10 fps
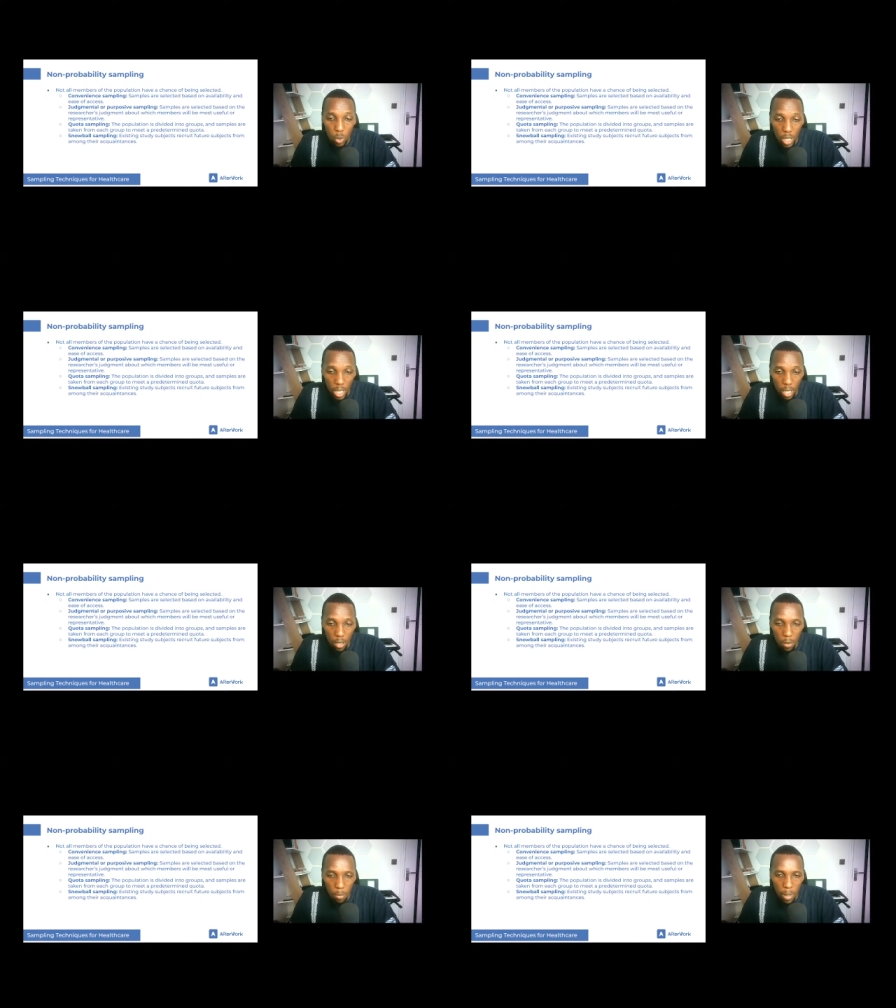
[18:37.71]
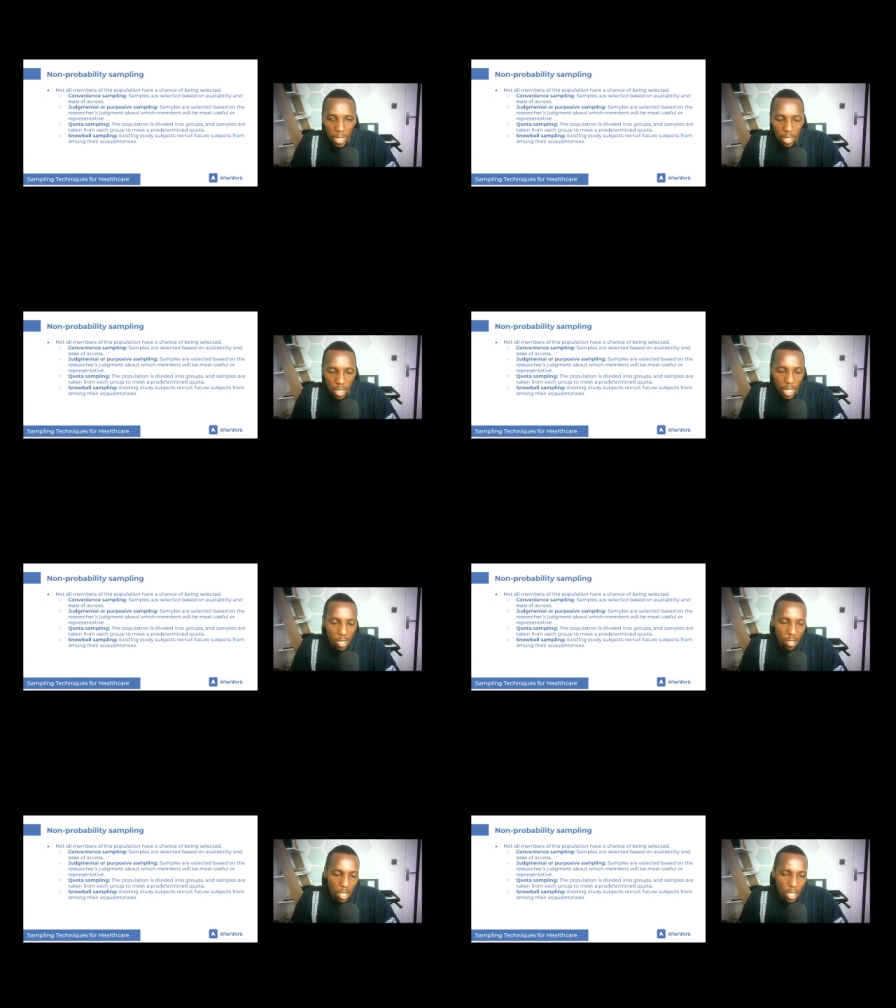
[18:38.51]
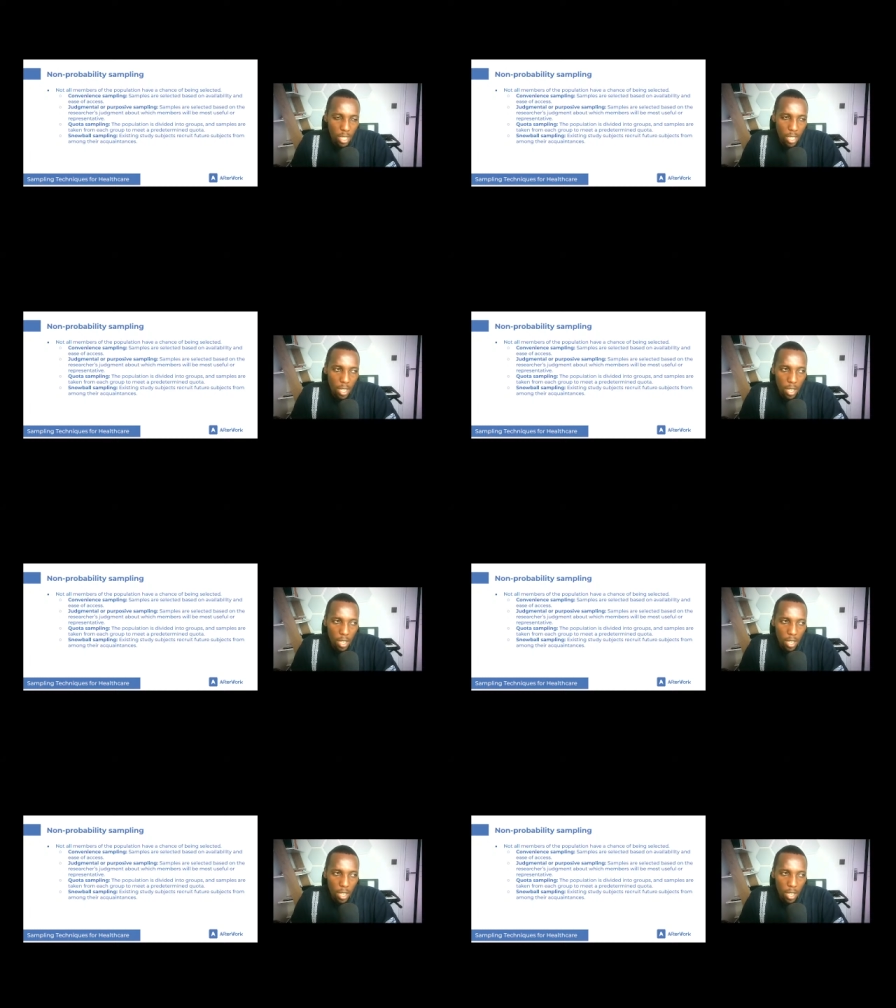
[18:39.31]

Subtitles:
take part in that study.